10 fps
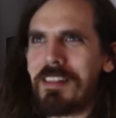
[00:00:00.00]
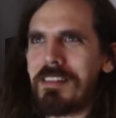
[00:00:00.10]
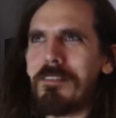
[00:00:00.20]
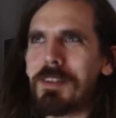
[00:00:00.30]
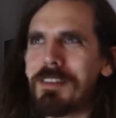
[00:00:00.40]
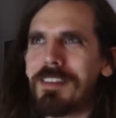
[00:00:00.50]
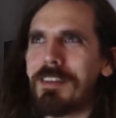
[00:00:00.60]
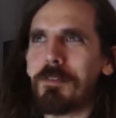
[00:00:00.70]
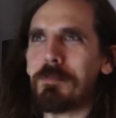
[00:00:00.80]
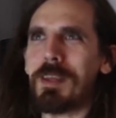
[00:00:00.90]
seven
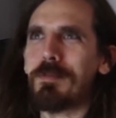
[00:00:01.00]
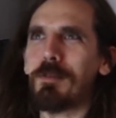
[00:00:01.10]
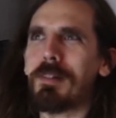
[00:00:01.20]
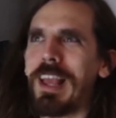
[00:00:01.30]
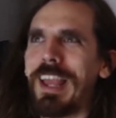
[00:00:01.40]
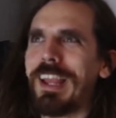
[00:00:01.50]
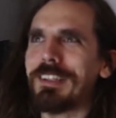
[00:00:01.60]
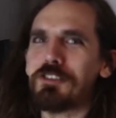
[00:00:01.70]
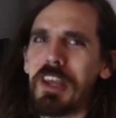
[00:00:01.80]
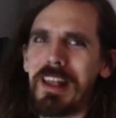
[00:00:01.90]
different people
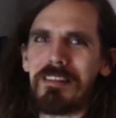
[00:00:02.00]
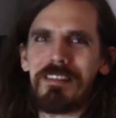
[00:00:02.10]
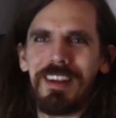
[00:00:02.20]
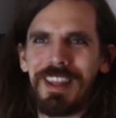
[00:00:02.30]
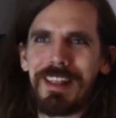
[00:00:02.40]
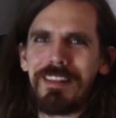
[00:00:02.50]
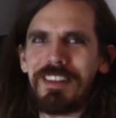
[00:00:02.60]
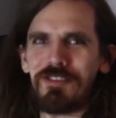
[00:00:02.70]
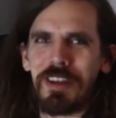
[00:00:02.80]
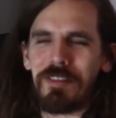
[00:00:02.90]
playing chess
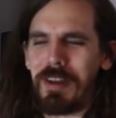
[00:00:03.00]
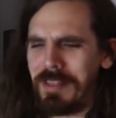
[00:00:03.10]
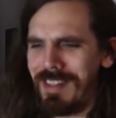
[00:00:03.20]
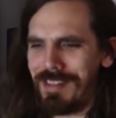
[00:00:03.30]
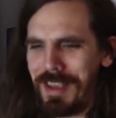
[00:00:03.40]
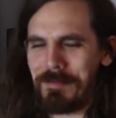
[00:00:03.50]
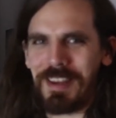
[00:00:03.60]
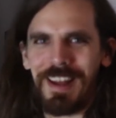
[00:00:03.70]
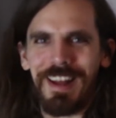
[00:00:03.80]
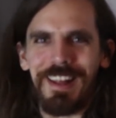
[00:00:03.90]
against each other at the same
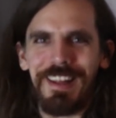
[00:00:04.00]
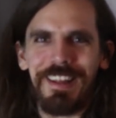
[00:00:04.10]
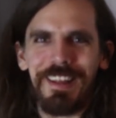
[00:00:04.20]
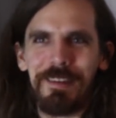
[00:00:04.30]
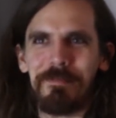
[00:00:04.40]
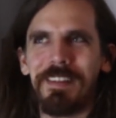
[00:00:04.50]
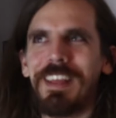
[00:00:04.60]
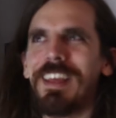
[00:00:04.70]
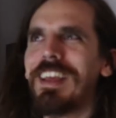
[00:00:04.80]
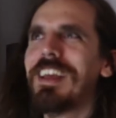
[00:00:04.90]
time.
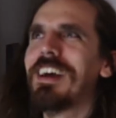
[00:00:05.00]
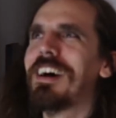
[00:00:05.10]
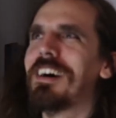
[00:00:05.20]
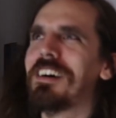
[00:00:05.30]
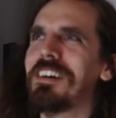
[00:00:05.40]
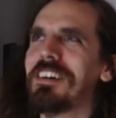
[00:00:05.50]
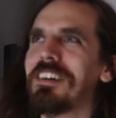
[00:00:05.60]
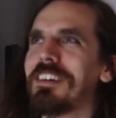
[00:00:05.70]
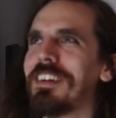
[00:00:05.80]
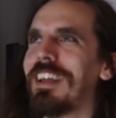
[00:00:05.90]

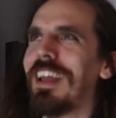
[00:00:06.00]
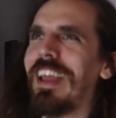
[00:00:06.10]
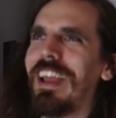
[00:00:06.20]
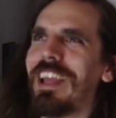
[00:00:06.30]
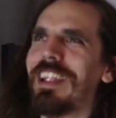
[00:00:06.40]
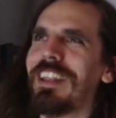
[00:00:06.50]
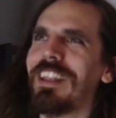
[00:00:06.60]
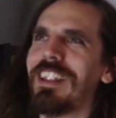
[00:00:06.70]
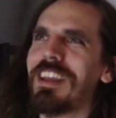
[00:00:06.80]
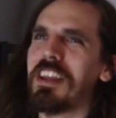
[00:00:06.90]

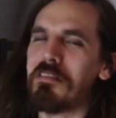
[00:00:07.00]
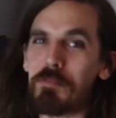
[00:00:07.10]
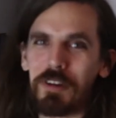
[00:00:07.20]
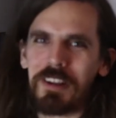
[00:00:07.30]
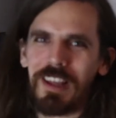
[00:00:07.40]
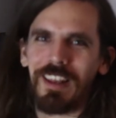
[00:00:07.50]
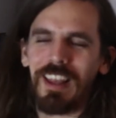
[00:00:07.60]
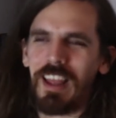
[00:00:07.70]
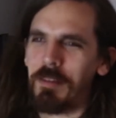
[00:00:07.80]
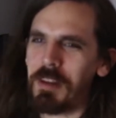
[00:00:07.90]
And it's
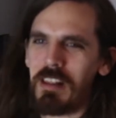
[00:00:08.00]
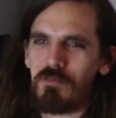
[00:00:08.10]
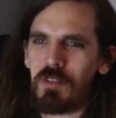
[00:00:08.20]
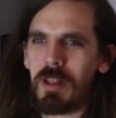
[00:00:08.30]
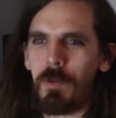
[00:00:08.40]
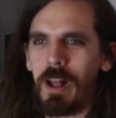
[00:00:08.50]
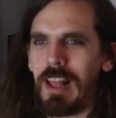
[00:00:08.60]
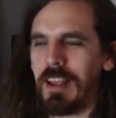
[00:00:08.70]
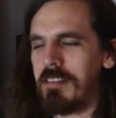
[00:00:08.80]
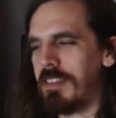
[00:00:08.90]
brilliant. I mean, it's really
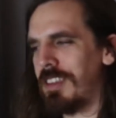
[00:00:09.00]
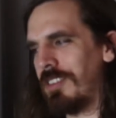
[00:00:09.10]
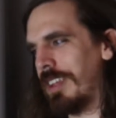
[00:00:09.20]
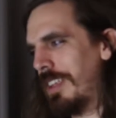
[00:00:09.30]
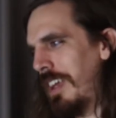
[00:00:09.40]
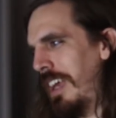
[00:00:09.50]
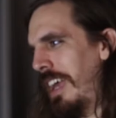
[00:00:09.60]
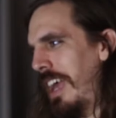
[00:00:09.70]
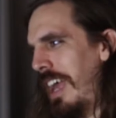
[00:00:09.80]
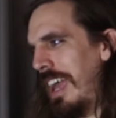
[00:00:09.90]
well executed,
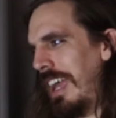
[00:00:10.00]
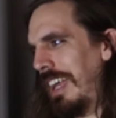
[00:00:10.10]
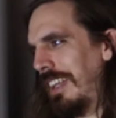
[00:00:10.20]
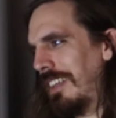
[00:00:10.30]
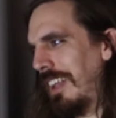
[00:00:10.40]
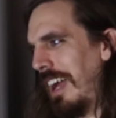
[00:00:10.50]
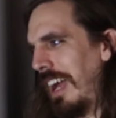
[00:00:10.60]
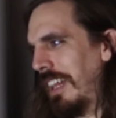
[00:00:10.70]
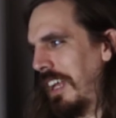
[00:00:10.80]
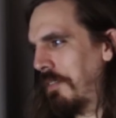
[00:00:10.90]
and
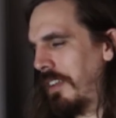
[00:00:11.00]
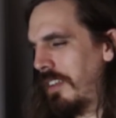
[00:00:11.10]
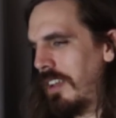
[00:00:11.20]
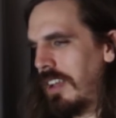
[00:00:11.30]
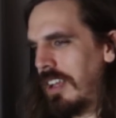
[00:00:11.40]
I love it.